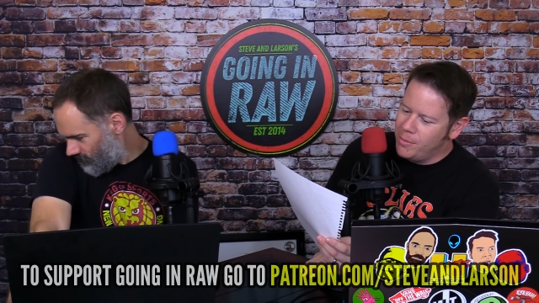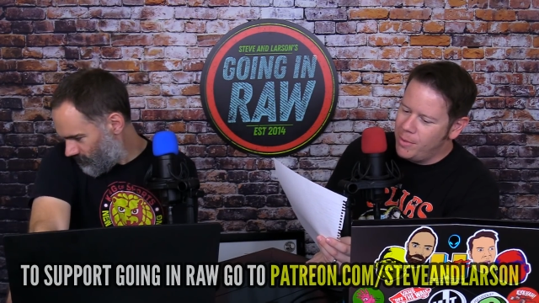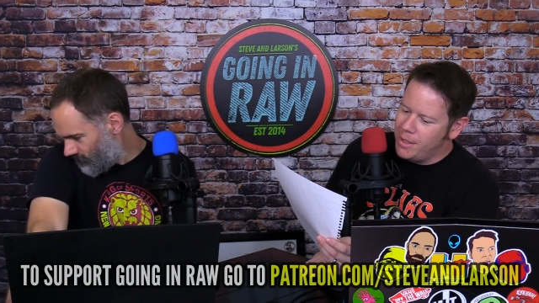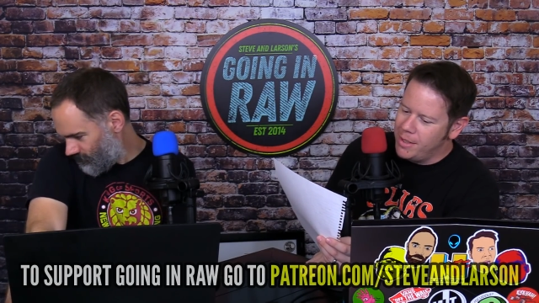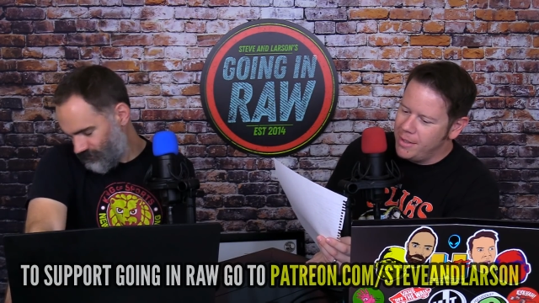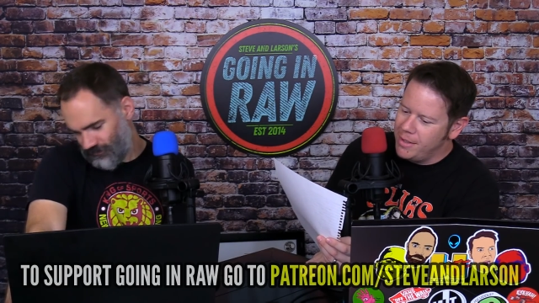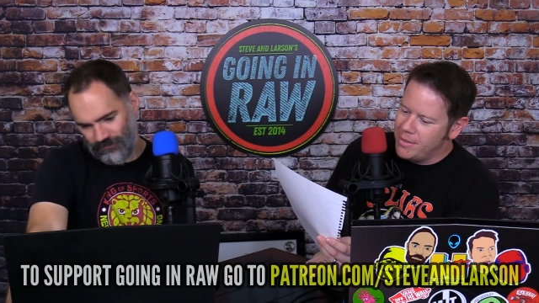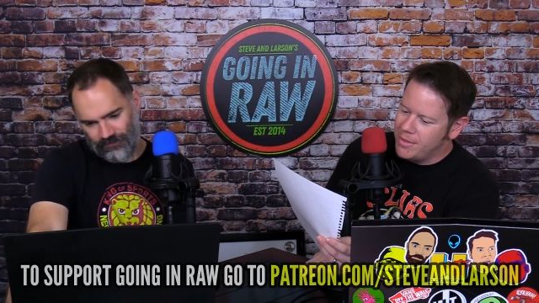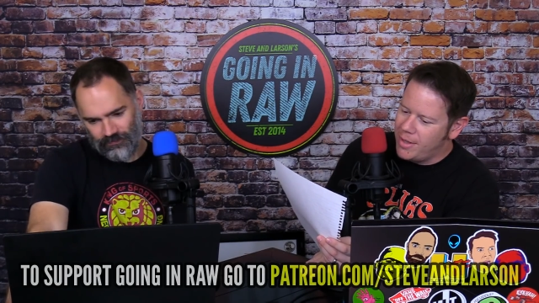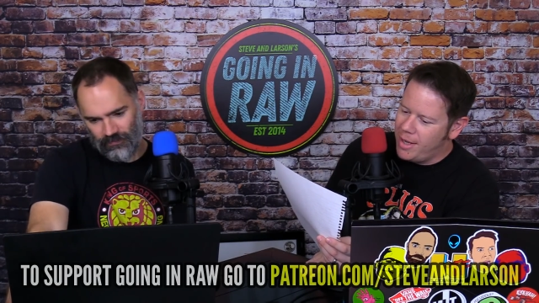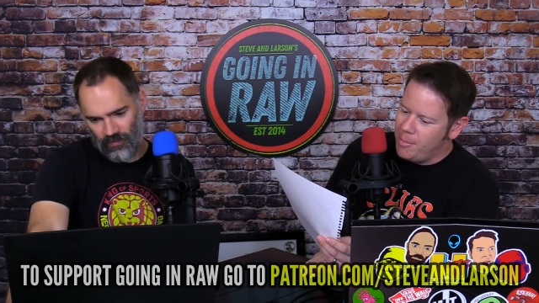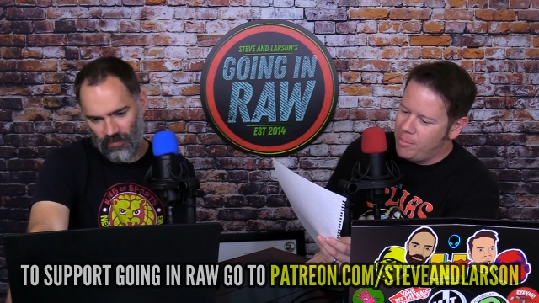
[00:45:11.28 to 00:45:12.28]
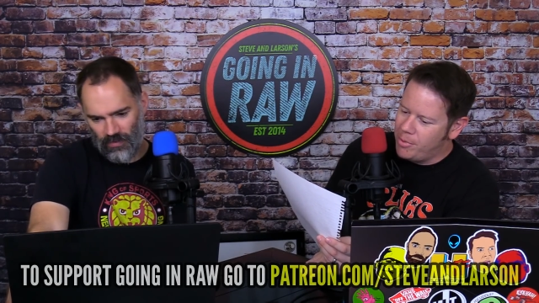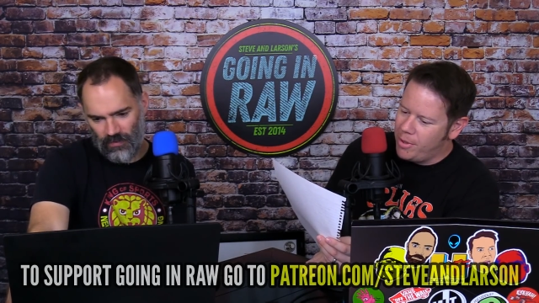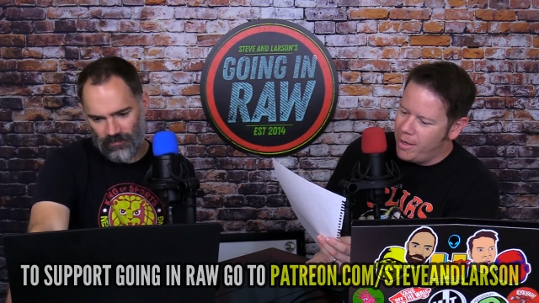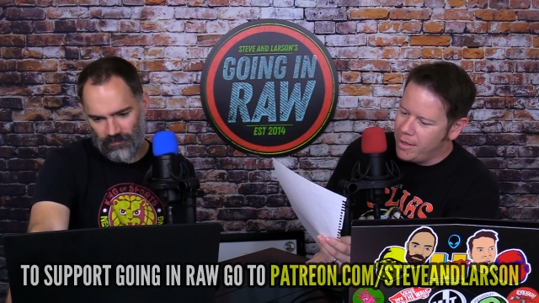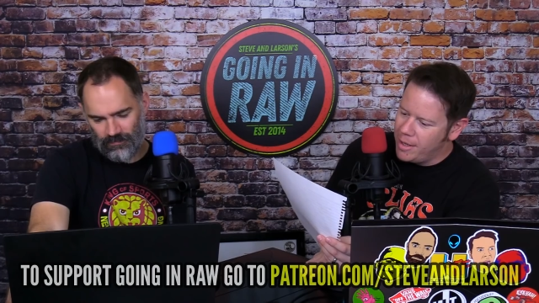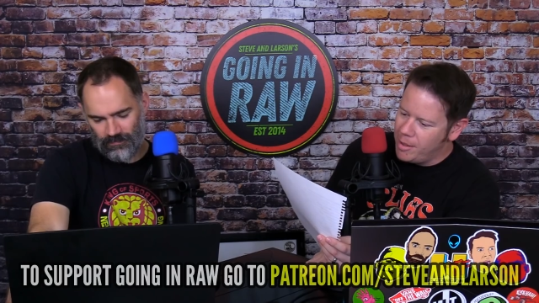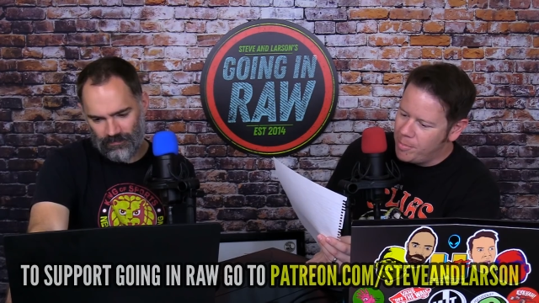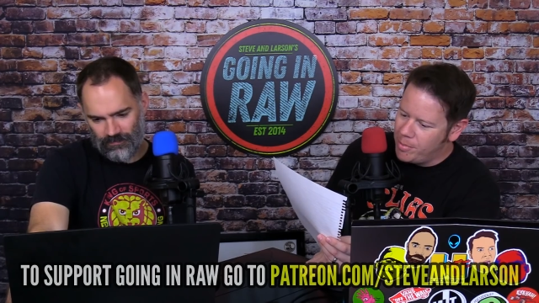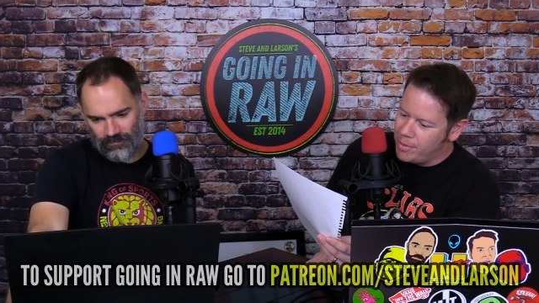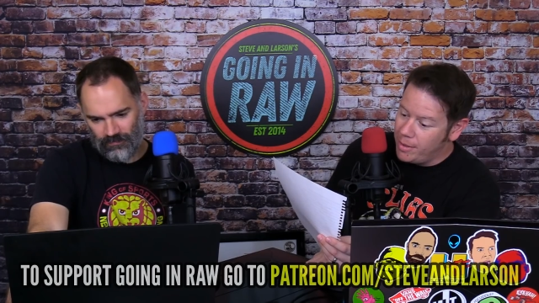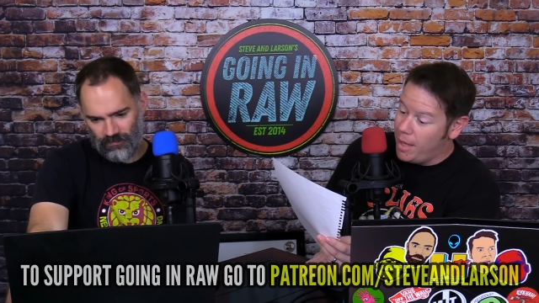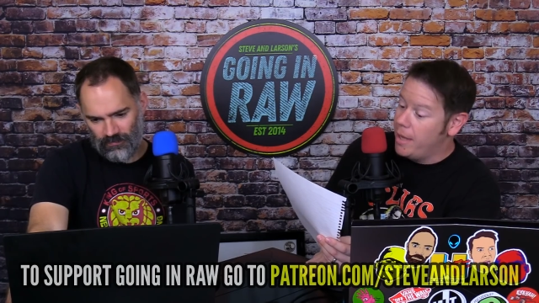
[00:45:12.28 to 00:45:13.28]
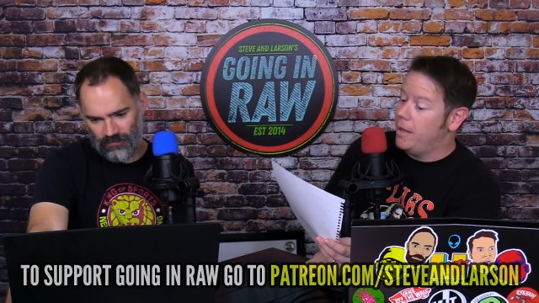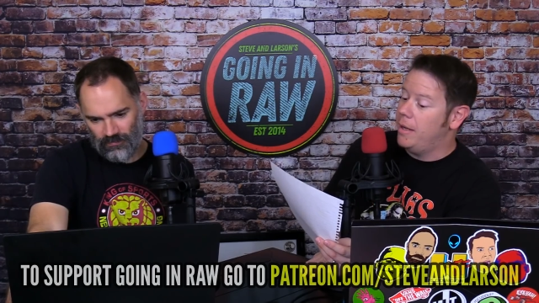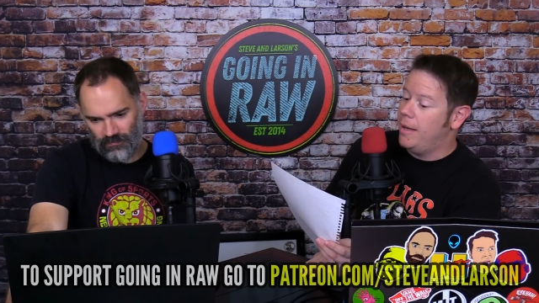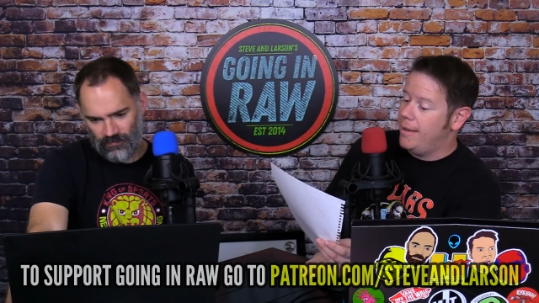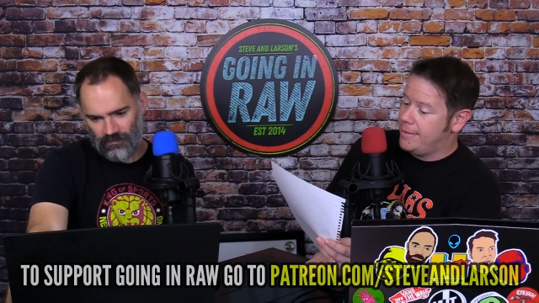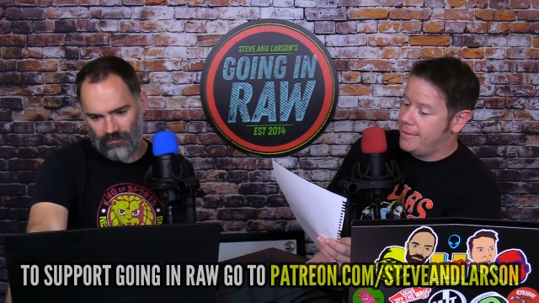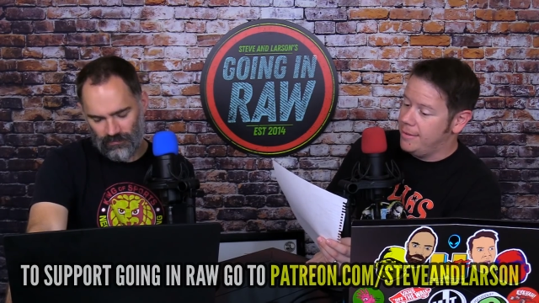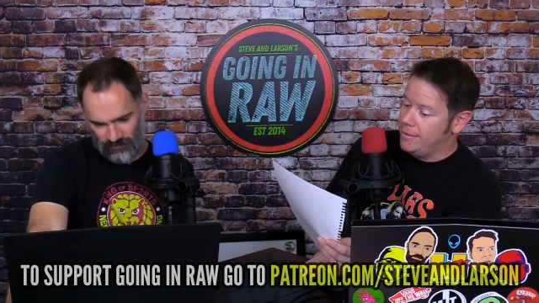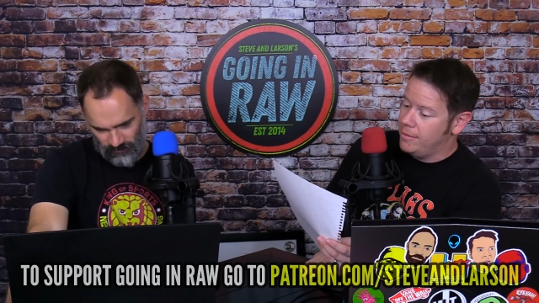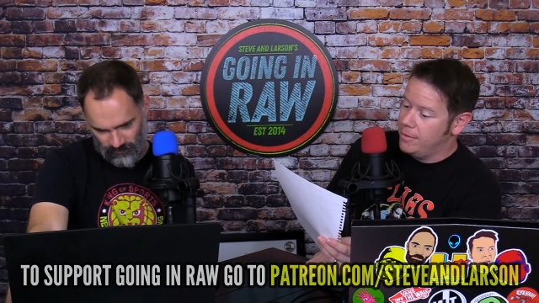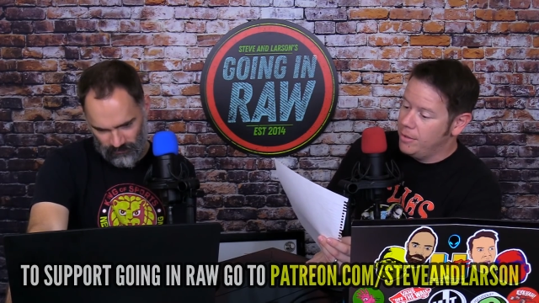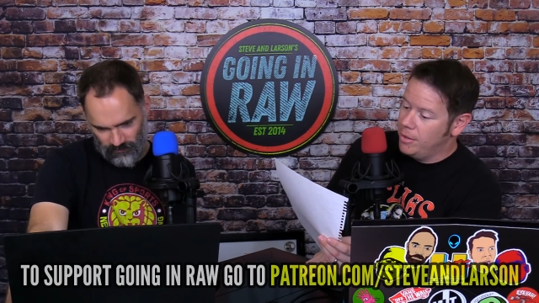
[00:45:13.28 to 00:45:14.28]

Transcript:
Speaker 1: one of these, I brought up Lana Austin,